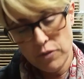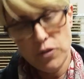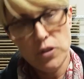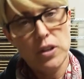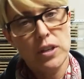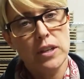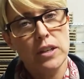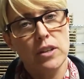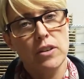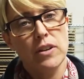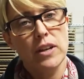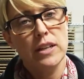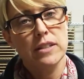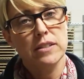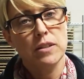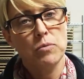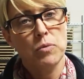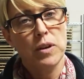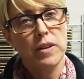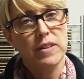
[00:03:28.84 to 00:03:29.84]
if you can get your hands
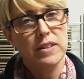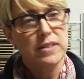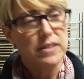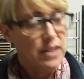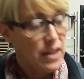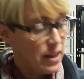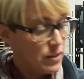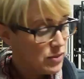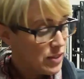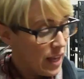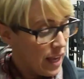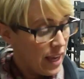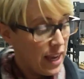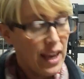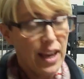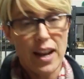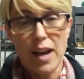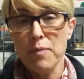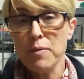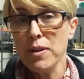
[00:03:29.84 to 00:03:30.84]
on one of these knives.
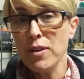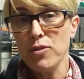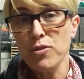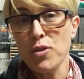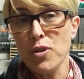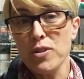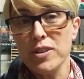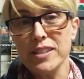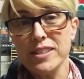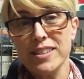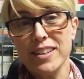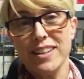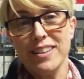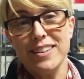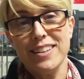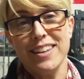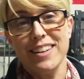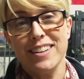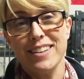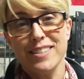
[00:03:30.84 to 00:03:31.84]
And I'm going to throw this in at
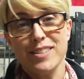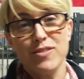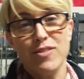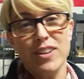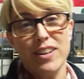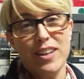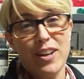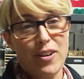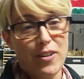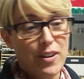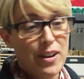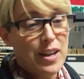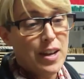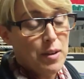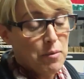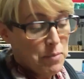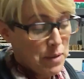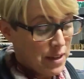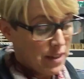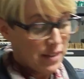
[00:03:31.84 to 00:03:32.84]
the end of this video
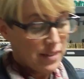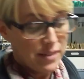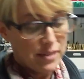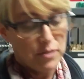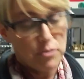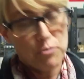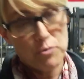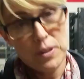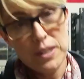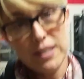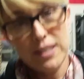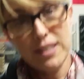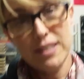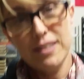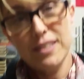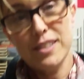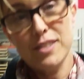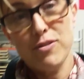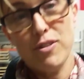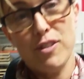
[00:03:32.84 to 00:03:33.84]
because we did
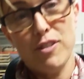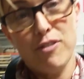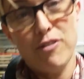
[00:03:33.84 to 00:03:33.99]
this for